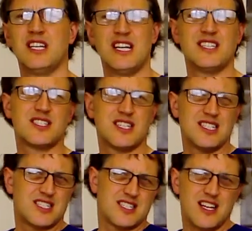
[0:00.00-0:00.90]
It's
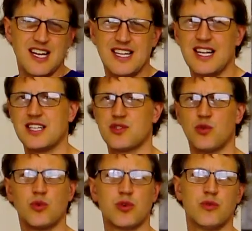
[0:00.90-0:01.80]
slightly less
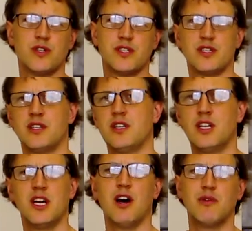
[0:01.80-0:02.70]
awkward,
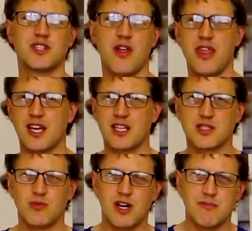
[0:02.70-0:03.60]
which I think
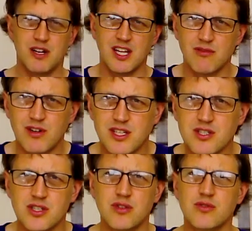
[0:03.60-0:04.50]
is why Buddy
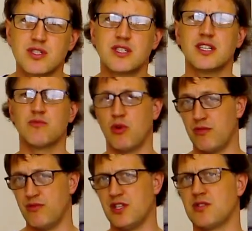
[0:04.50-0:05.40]
Rich used it.
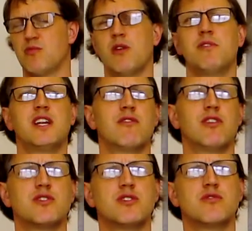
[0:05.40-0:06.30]
One reason why Buddy
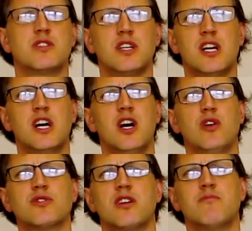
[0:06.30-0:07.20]
Rich used it.
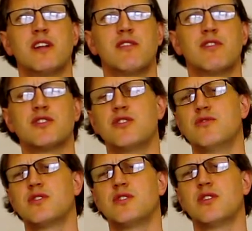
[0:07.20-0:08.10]
Also, Buddy Rich
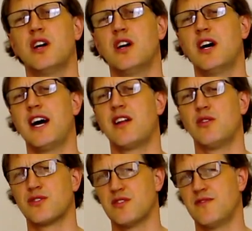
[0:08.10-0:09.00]
had
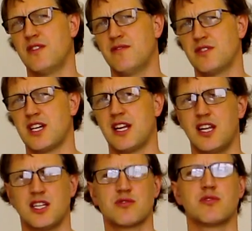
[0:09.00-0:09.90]
lots of different
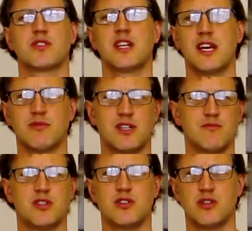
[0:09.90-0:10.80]
techniques which enabled him
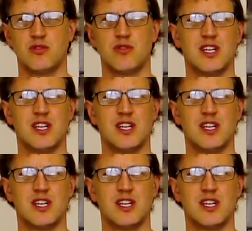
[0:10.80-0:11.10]
to do